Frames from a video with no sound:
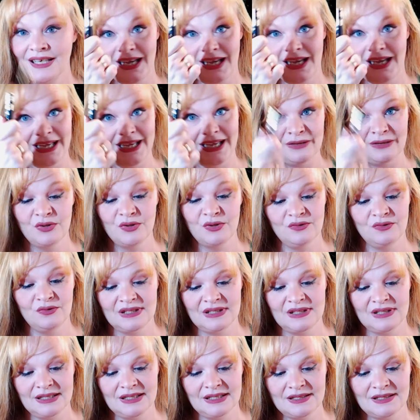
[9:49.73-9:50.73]
I will use
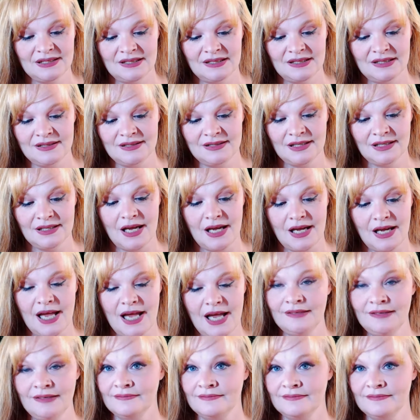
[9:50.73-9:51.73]
this until it's gone.
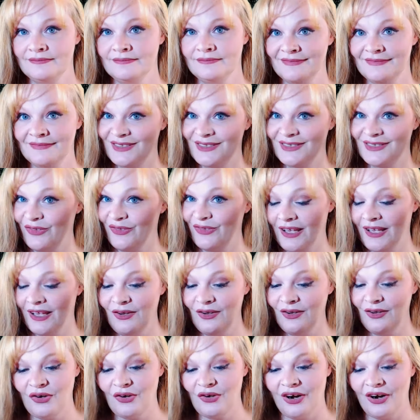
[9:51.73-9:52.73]
So thank
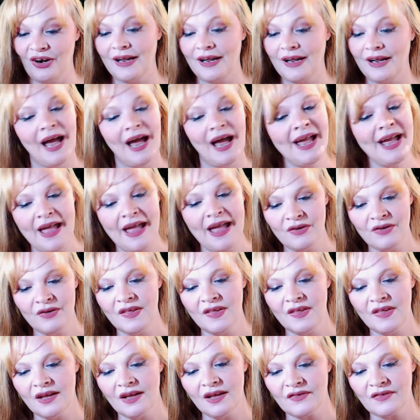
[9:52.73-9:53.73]
you, Tarte.
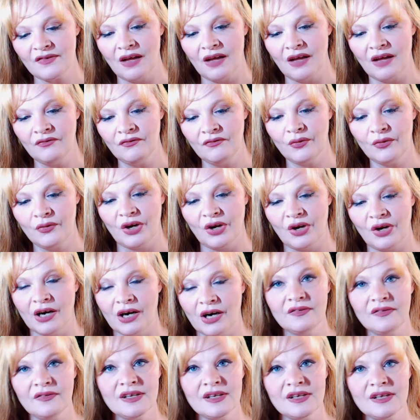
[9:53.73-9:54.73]
Everything I've gotten from
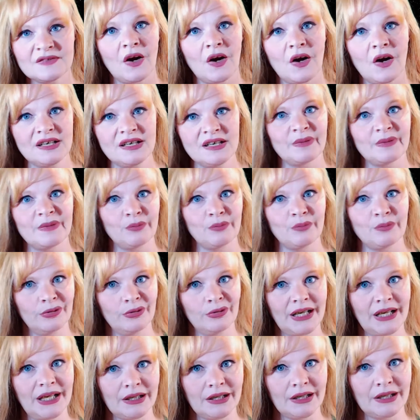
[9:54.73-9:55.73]
Tarte thus far has been
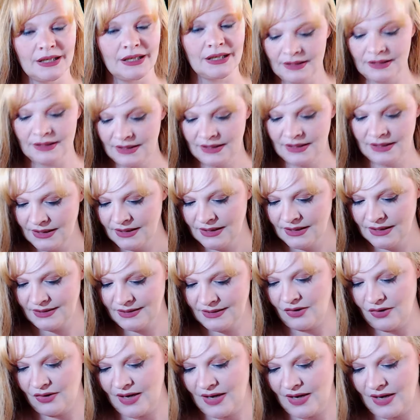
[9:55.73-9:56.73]
pretty good.
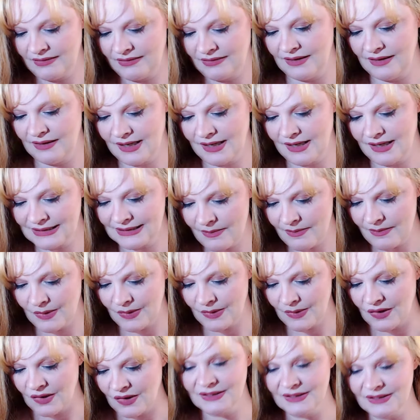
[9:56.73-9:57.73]
So I think the next time I'm
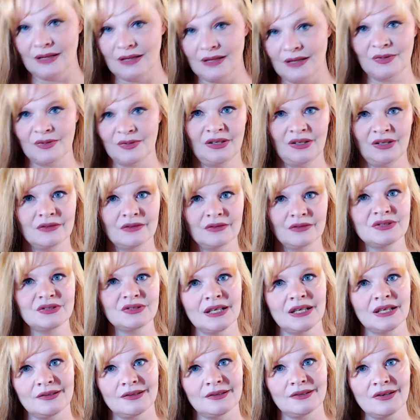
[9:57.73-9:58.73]
at Ulta, I'm going to go and
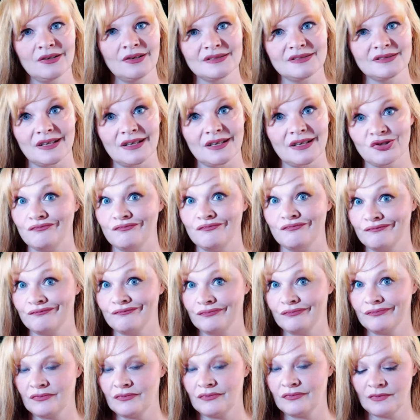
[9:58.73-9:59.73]
check the Tarte section.
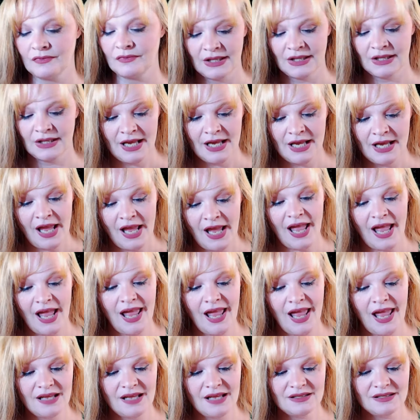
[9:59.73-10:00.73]

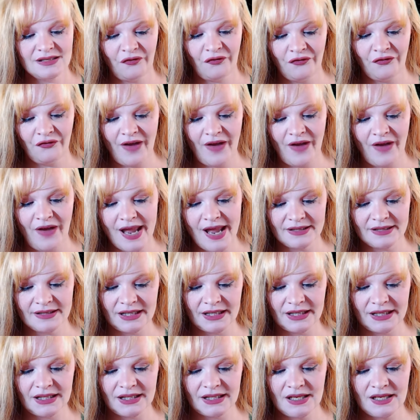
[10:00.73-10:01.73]
And
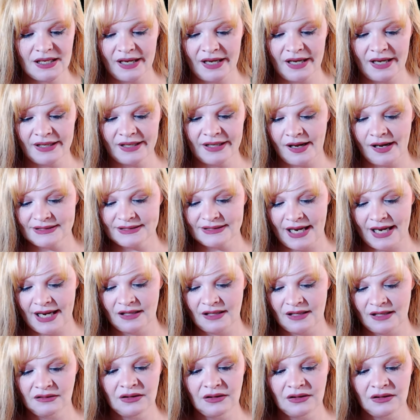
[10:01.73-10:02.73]
finally, I got a
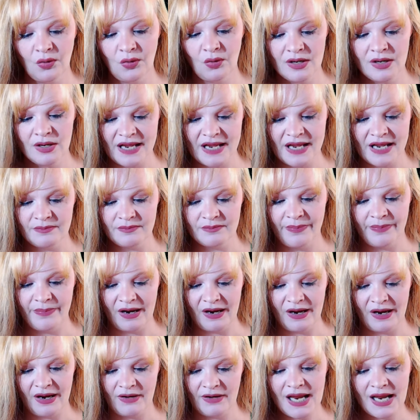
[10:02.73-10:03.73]
Lord and
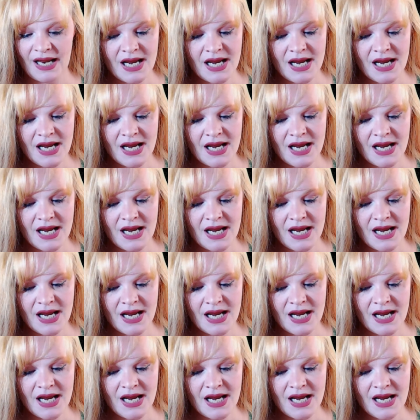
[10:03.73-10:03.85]
Berry